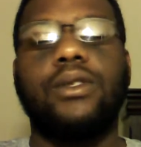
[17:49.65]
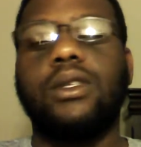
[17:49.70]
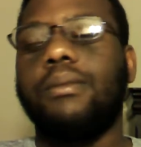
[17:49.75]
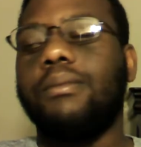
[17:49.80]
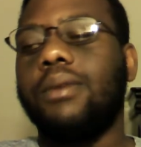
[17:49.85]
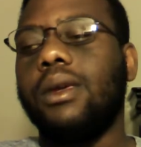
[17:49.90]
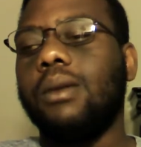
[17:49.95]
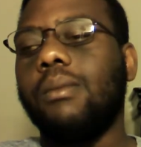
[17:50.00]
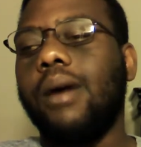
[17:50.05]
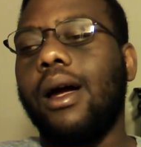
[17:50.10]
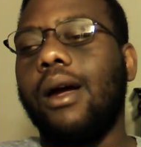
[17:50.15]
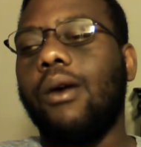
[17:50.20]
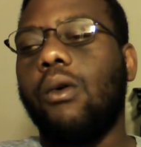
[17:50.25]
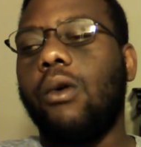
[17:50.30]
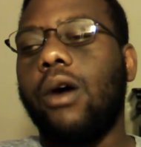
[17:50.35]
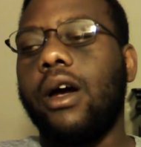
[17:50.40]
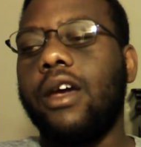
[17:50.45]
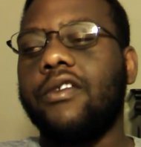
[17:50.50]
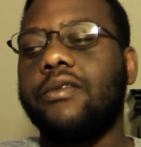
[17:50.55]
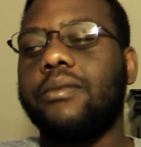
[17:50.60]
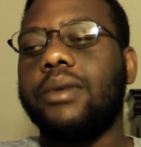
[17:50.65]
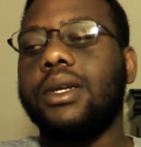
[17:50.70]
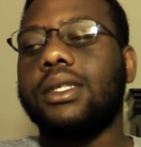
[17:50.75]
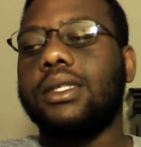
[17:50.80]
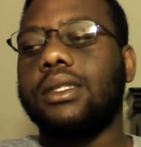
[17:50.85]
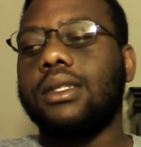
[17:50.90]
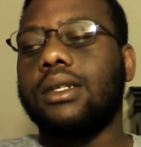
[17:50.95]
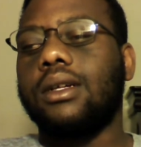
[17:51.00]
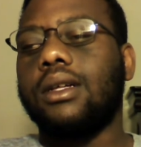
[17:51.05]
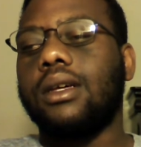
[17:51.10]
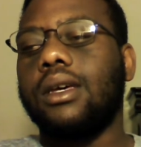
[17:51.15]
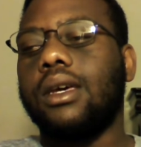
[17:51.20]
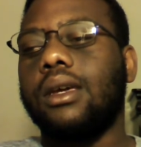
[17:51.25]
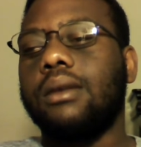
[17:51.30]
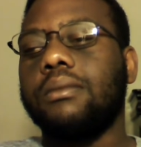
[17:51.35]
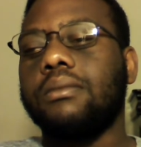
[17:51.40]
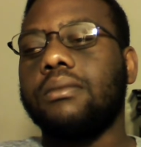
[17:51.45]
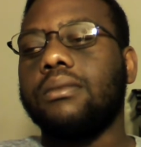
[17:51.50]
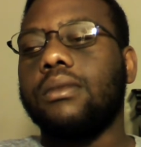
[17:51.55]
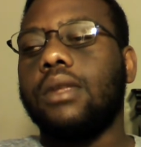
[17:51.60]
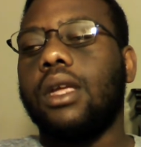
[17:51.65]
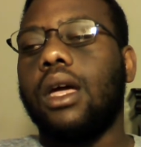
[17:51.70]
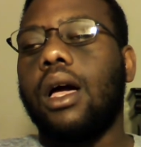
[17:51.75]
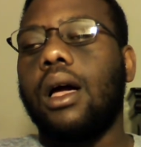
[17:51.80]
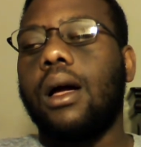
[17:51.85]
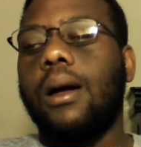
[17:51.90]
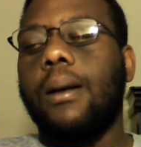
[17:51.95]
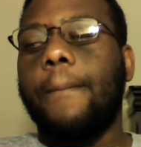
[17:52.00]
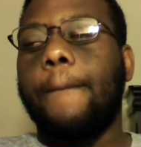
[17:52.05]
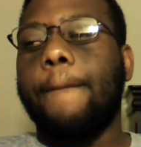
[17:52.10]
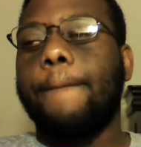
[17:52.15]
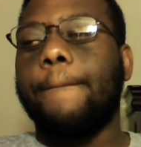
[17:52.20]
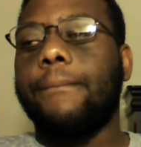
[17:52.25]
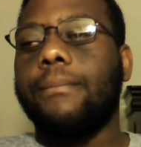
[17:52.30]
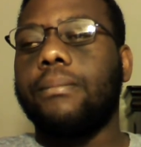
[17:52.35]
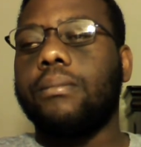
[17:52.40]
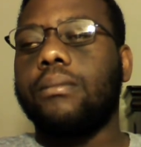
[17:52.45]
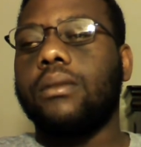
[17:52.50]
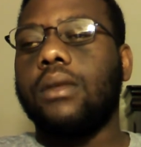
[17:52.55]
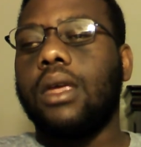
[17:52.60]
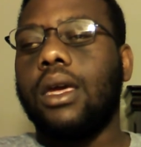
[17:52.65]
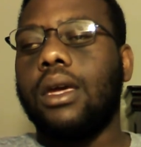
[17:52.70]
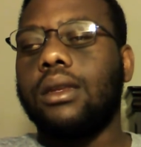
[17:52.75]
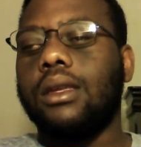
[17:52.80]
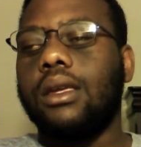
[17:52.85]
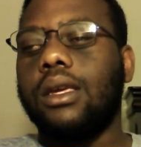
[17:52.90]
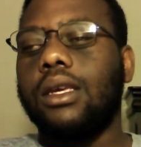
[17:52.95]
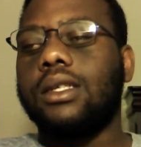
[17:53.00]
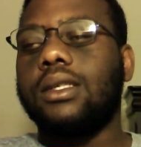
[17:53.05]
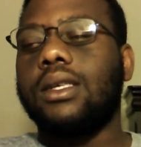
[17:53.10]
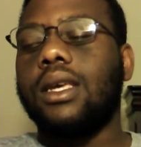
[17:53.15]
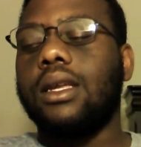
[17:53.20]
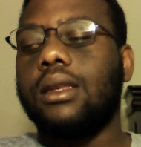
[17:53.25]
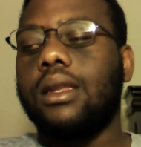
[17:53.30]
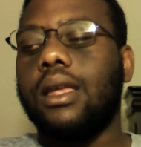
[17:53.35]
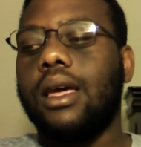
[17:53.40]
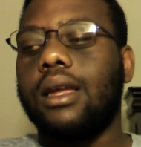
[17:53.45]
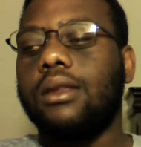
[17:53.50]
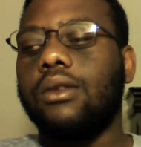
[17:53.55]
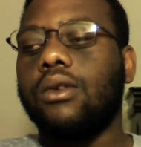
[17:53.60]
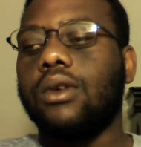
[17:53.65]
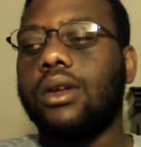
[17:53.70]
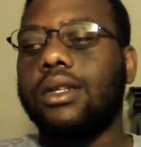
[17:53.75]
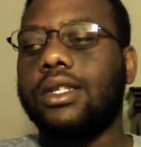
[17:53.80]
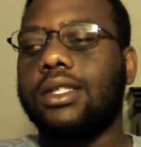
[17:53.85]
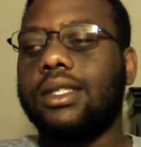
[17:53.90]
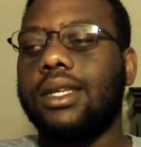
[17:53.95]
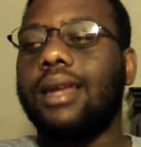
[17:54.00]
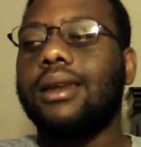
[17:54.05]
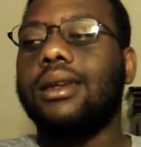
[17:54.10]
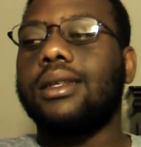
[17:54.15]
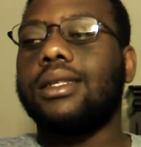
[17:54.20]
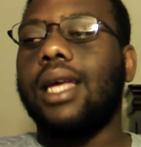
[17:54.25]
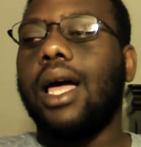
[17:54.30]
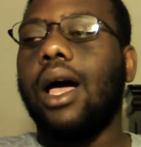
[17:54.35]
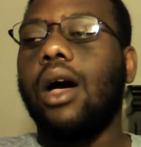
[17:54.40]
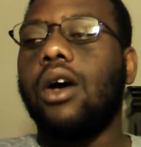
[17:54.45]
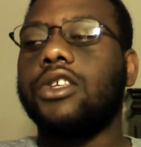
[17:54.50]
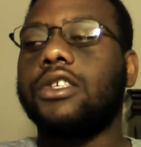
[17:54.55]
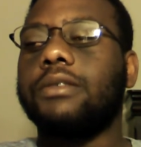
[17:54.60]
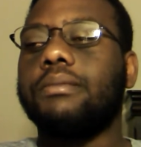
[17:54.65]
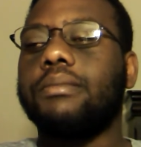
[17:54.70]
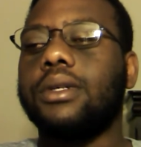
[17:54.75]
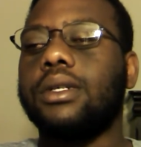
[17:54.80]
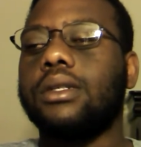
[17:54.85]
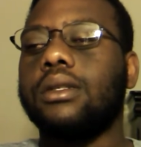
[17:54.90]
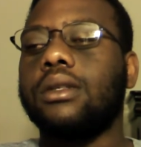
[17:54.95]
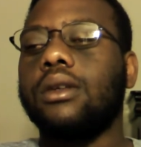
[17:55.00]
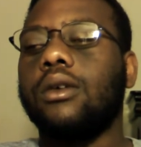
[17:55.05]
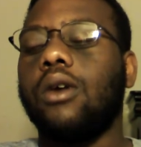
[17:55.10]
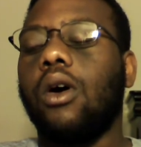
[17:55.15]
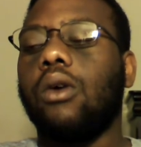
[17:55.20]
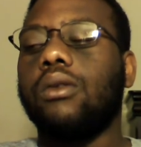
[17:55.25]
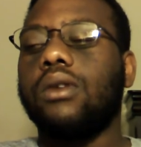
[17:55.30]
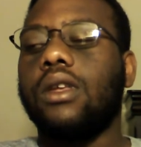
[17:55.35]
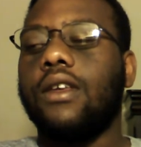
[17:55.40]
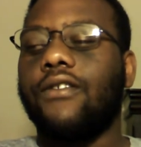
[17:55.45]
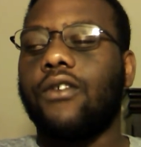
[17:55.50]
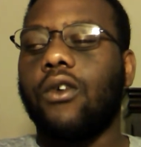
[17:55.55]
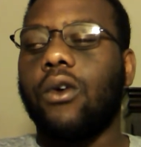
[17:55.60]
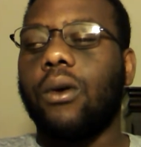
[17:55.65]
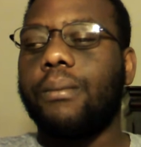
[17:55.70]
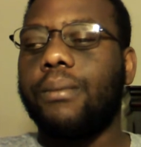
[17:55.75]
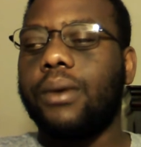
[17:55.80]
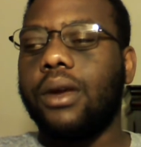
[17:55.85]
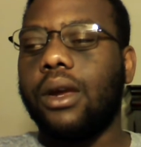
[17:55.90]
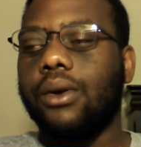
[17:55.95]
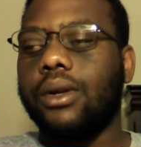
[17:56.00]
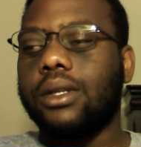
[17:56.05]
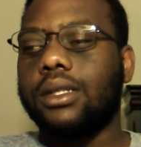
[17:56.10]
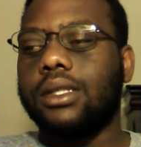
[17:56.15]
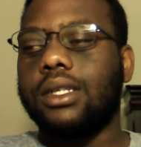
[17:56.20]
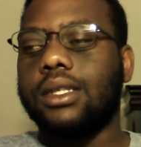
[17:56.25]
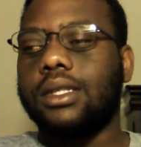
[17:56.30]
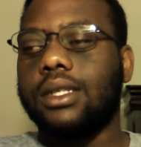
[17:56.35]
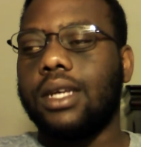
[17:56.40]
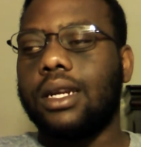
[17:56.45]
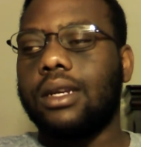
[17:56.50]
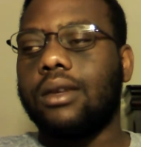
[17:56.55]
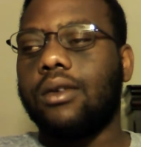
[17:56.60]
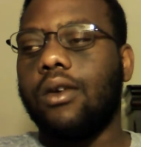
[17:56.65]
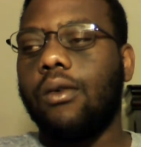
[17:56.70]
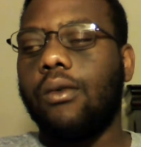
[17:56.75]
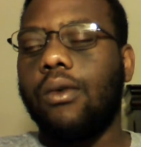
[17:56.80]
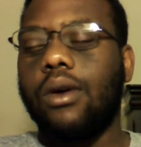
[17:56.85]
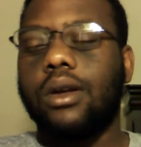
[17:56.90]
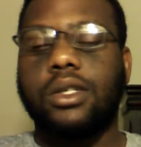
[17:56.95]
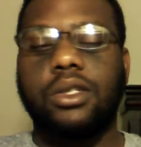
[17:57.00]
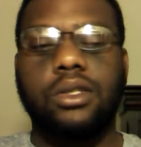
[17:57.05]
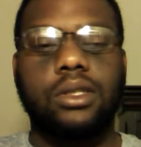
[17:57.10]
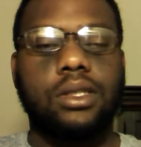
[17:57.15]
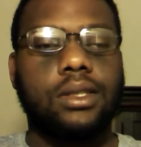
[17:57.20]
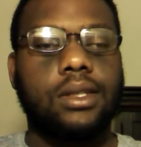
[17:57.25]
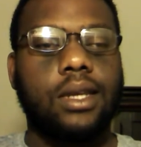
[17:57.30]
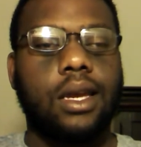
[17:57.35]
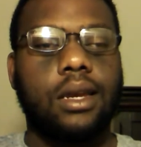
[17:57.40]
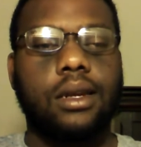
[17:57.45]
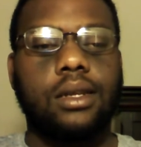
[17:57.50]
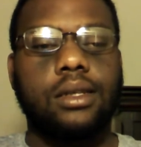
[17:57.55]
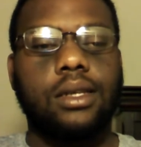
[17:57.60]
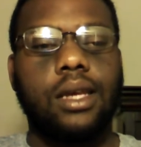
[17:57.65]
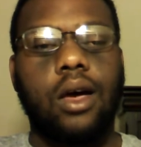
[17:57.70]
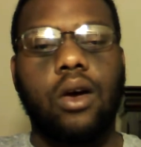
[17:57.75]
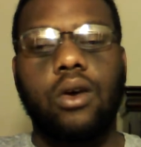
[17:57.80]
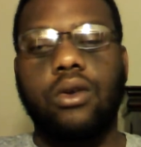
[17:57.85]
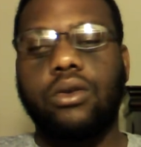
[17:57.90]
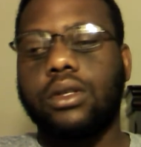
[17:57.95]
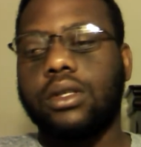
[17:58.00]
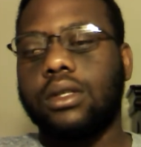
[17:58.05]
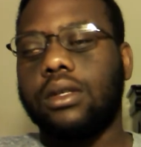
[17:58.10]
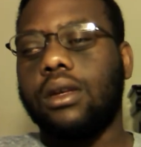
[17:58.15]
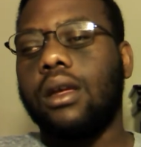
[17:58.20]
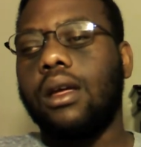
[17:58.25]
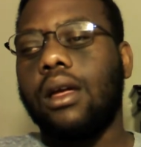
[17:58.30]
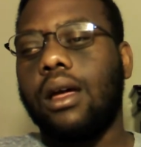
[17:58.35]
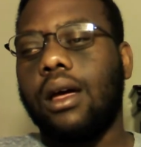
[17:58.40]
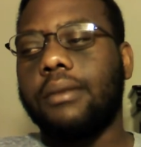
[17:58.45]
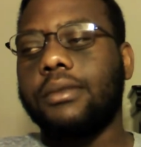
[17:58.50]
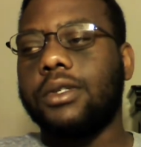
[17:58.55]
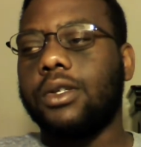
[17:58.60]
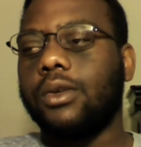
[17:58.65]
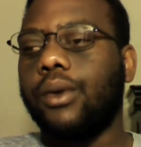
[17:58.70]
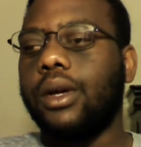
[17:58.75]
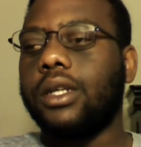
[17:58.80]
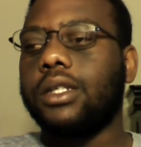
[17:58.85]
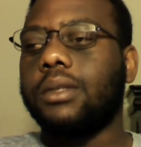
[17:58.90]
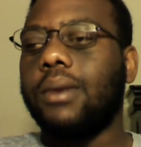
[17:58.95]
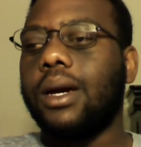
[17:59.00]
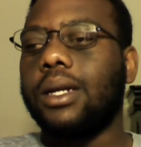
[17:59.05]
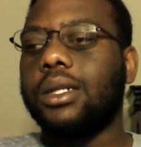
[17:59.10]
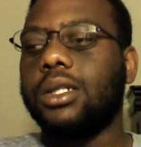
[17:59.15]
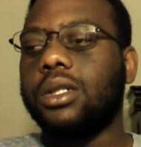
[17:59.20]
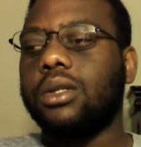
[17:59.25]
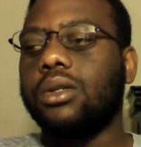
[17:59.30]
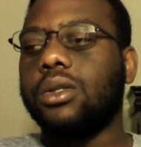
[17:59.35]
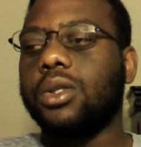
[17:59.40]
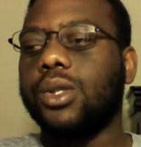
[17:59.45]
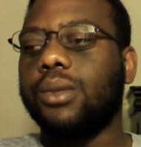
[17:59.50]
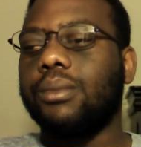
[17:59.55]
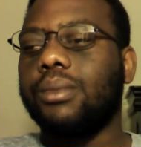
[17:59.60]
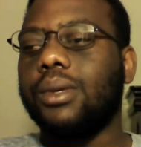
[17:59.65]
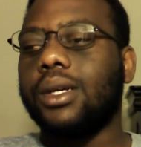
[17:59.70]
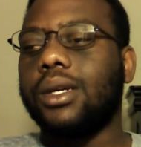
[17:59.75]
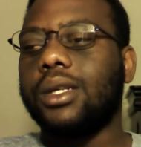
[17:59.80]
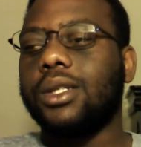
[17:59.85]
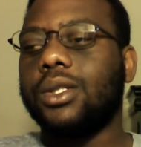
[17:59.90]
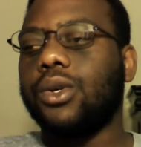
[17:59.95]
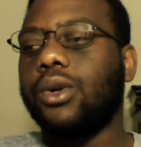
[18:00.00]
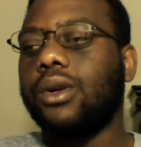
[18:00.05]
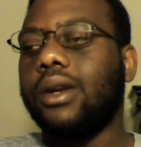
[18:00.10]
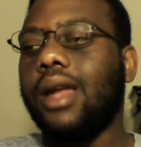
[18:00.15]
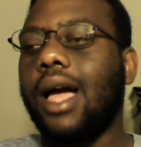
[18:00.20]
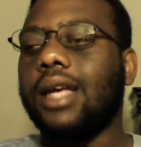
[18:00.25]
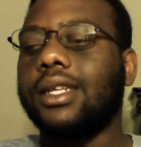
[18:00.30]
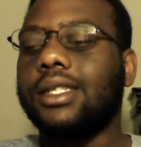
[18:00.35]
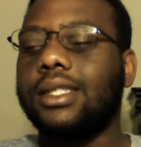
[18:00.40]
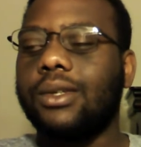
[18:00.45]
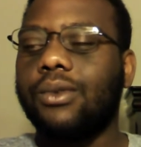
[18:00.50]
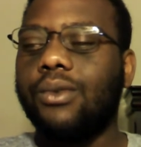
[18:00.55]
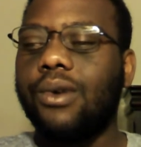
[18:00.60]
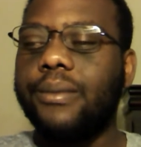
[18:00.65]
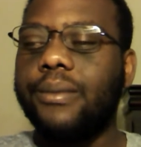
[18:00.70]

to be my wife, basically. Um, and he said that you can stay in this house, but only for appearances. I don't want you to stay in this house um, to raise my children because you're a nasty